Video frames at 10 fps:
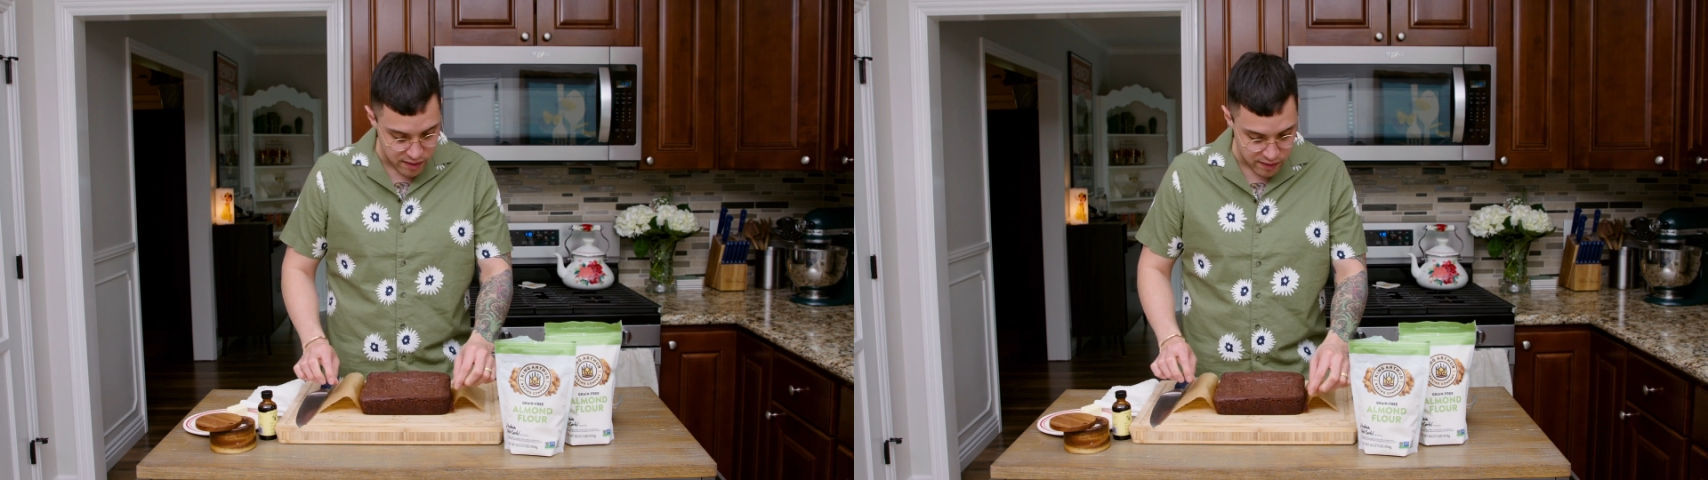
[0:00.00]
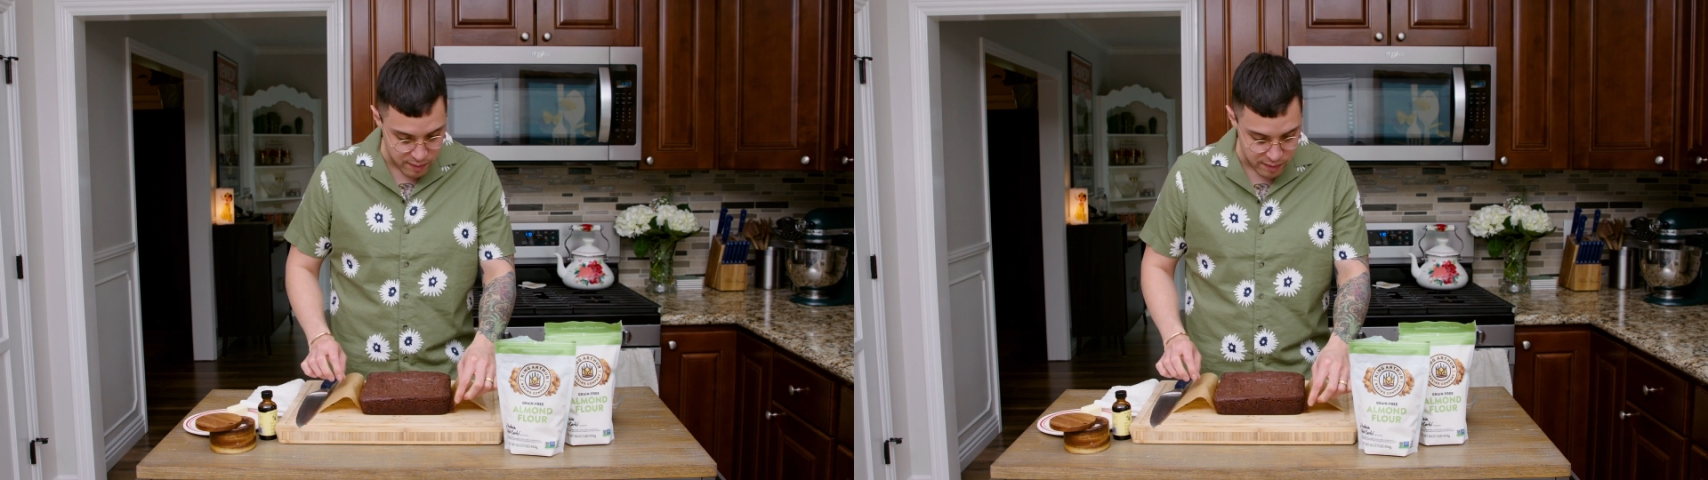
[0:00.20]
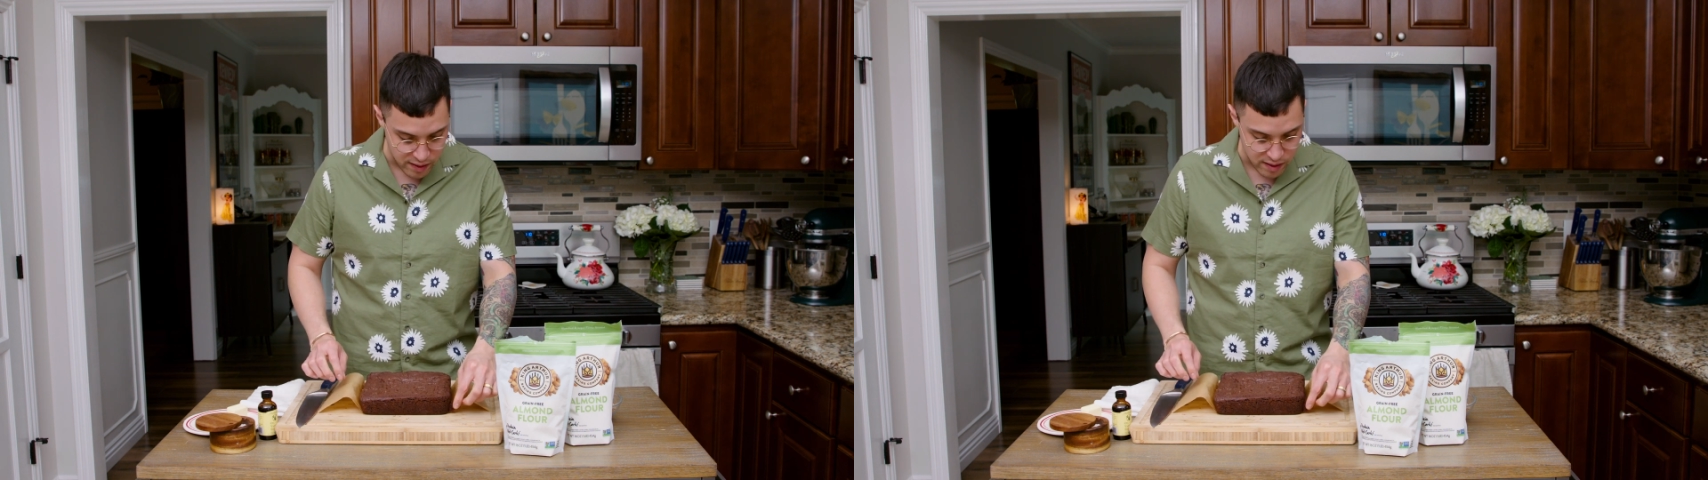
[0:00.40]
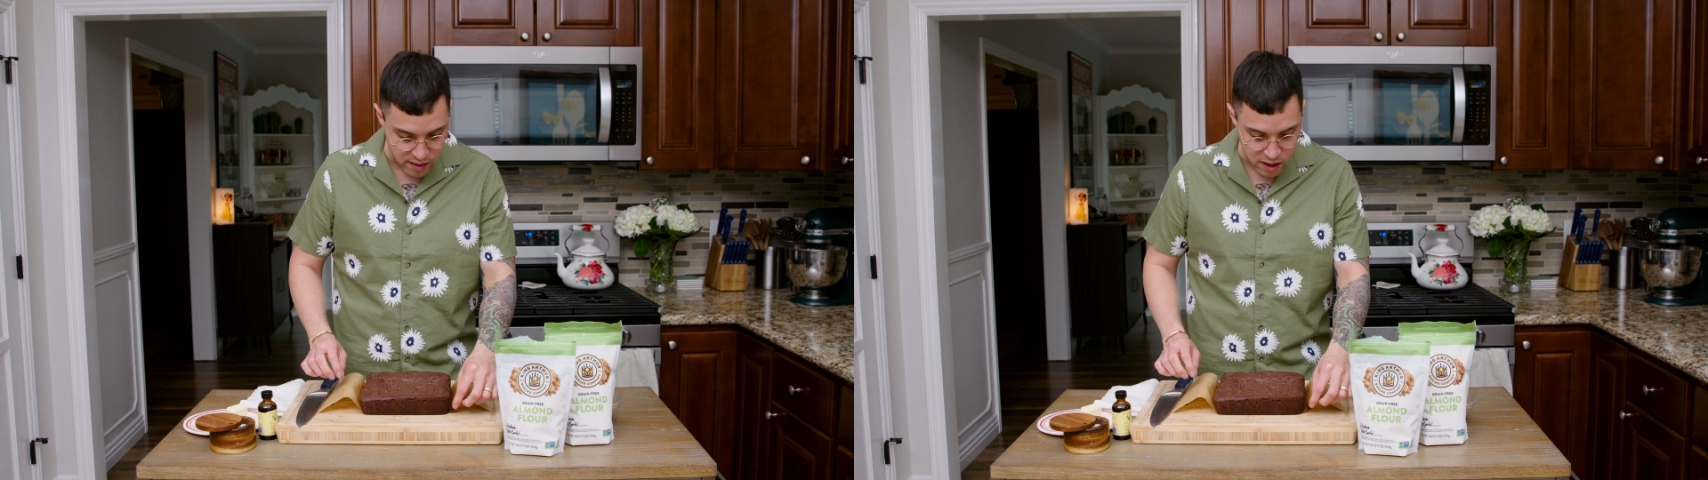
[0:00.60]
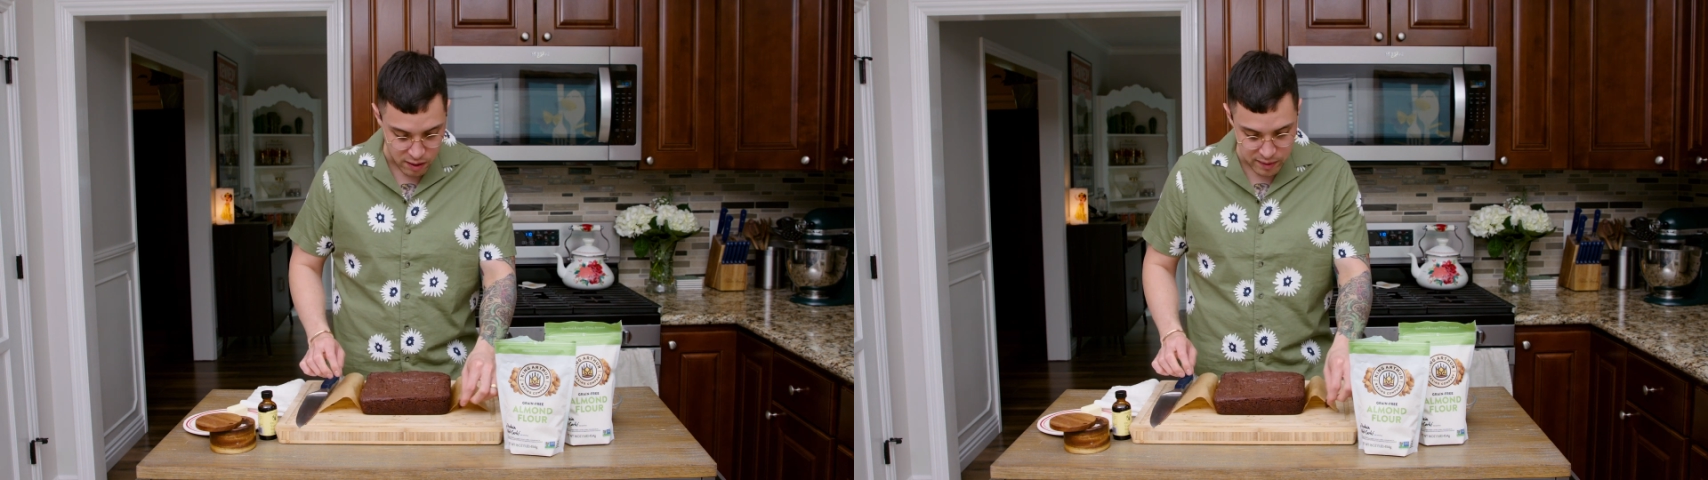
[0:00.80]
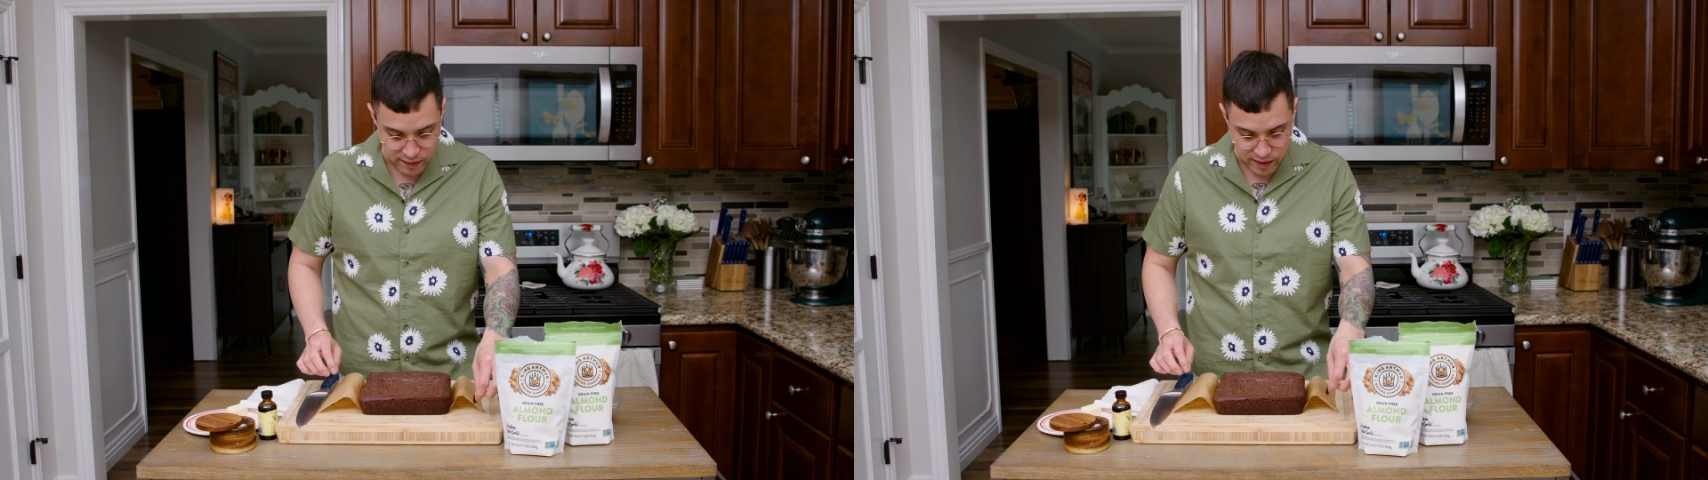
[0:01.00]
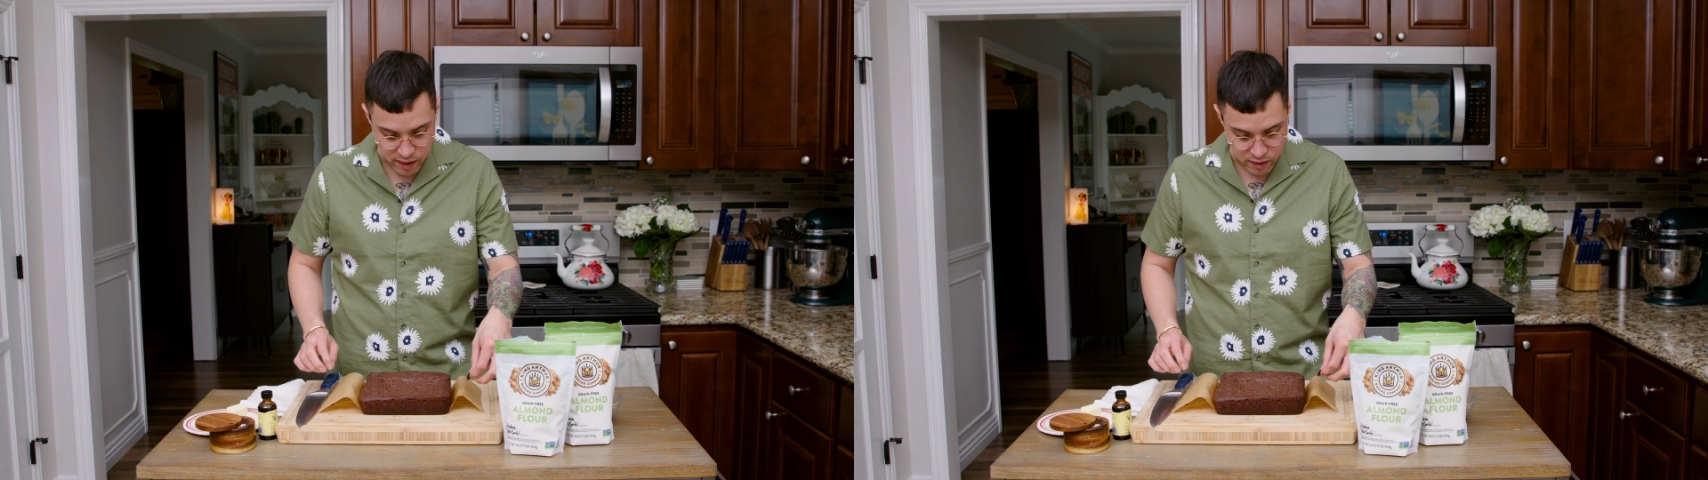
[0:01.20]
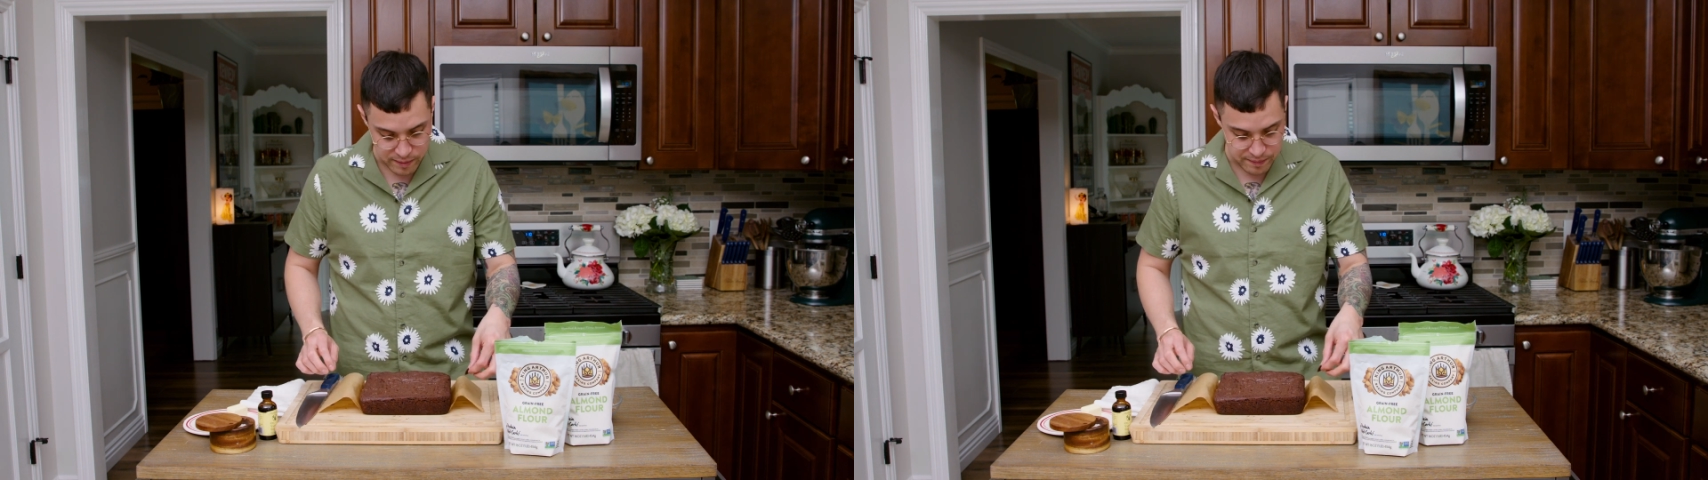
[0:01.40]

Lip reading: from the almond flour.